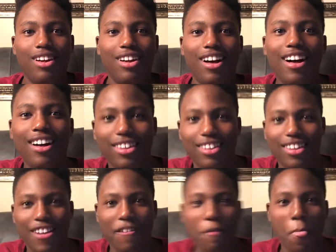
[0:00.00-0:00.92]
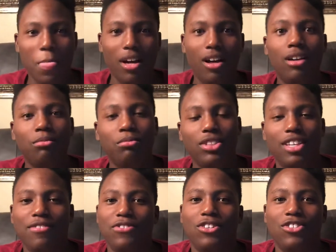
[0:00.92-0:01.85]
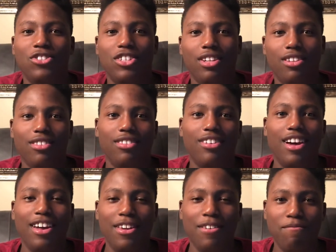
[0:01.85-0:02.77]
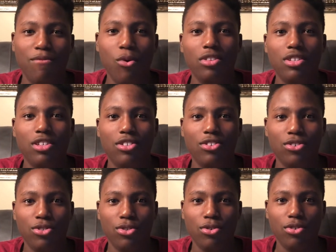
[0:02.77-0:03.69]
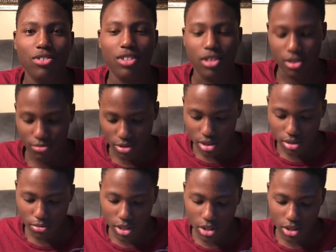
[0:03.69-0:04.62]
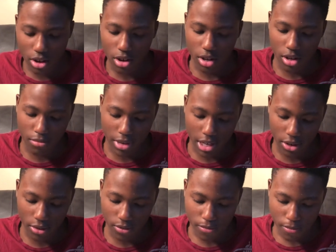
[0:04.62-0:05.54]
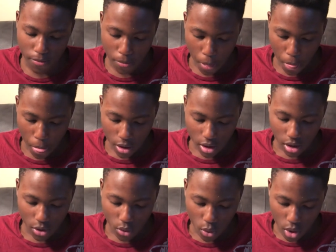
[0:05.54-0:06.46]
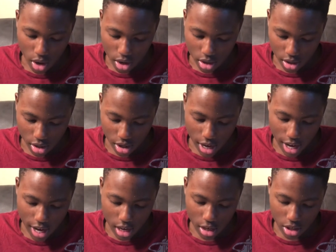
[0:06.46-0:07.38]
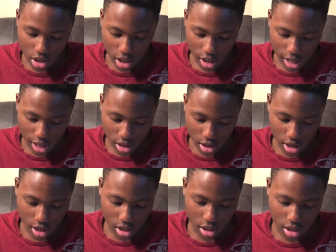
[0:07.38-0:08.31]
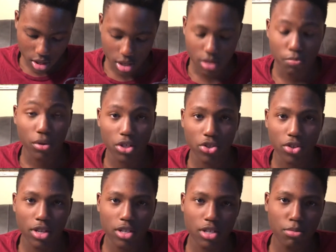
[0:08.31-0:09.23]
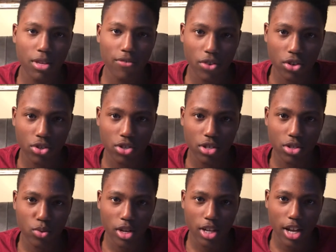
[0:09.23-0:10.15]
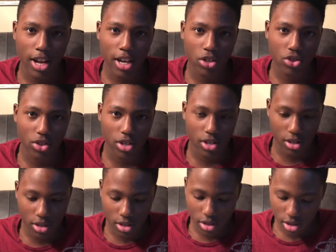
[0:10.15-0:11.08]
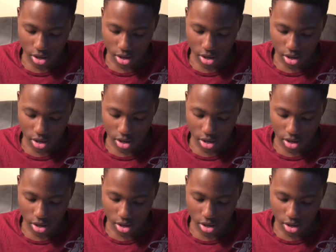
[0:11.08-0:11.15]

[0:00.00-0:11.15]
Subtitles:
Hi, I'm Stefan Gillen. I am 14 years old, and I'm going to be talking about what Haiti's land is portrayed to be versus what it actually is.